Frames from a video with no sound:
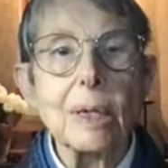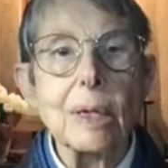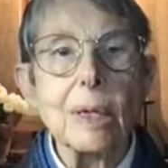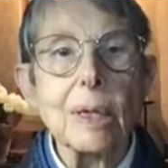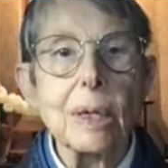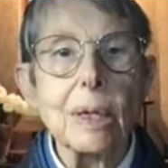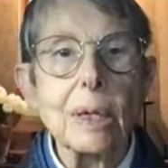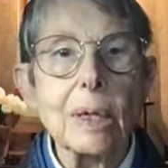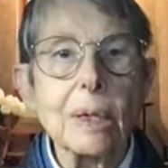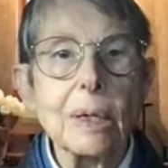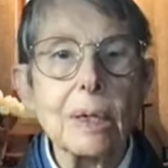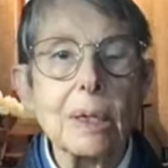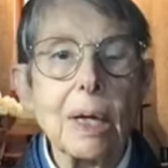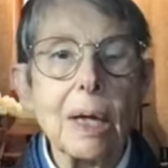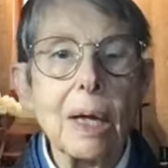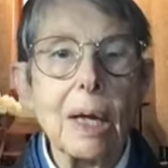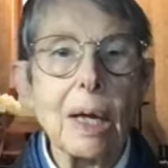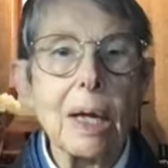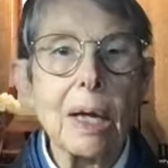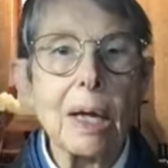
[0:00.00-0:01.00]

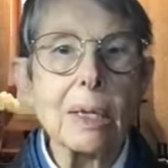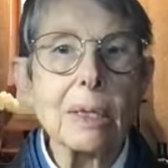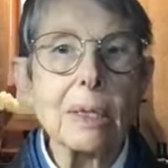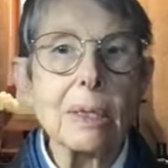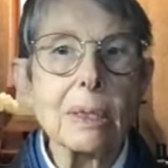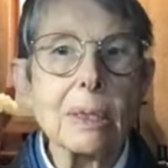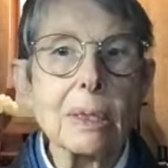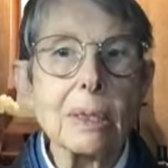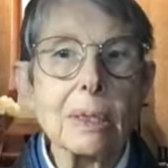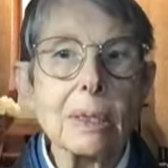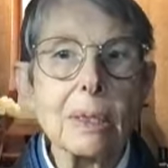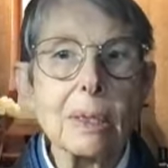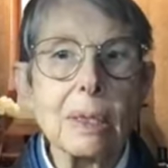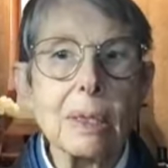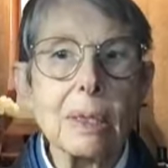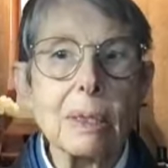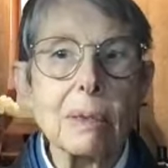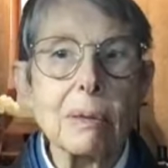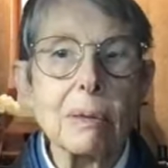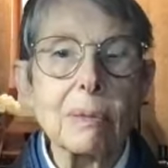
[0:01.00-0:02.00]
And
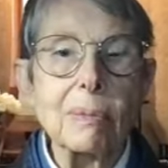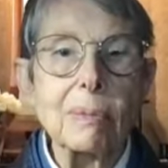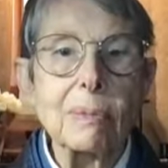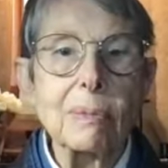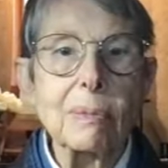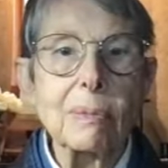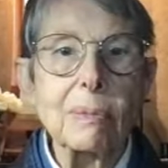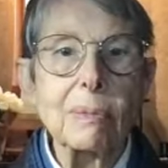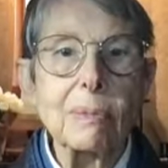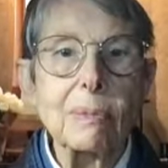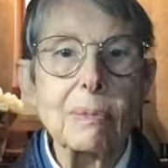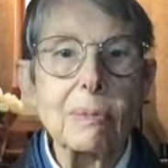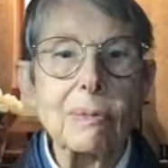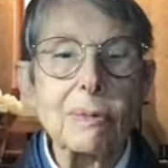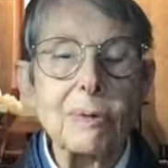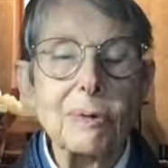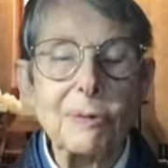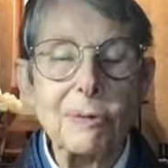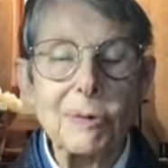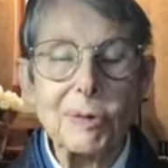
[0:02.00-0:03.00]

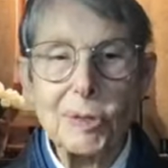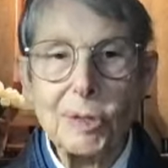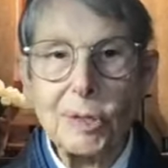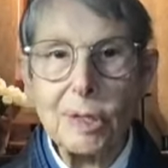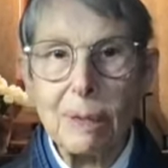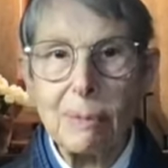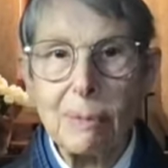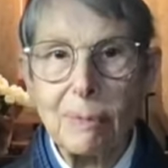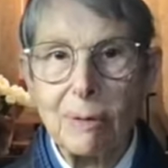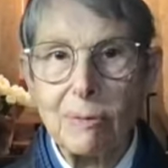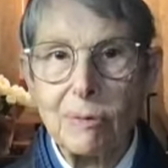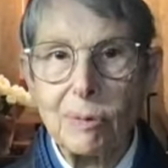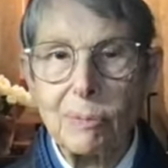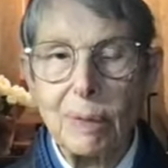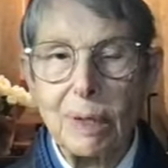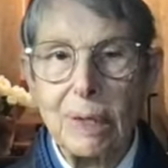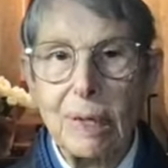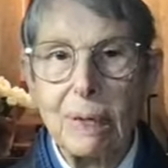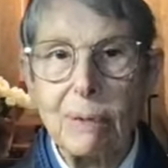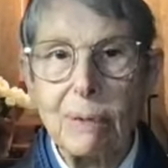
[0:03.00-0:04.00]
for the first time ever,
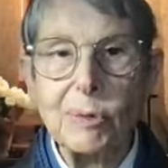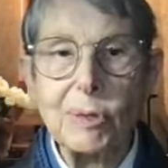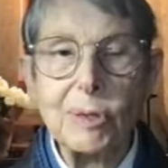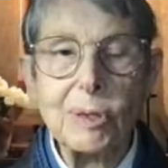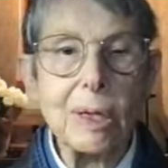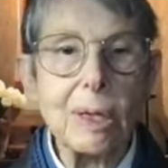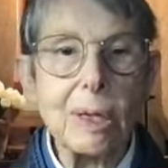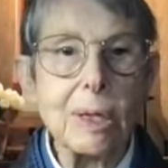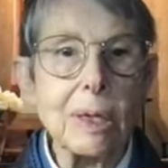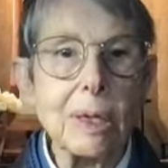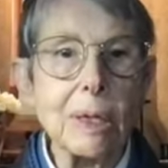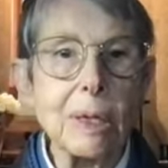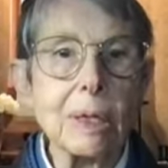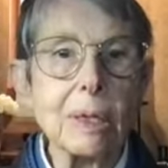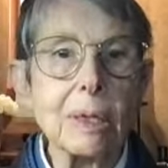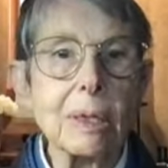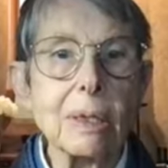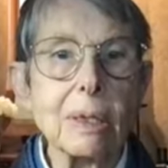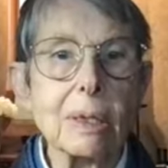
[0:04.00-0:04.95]
my name was not on it.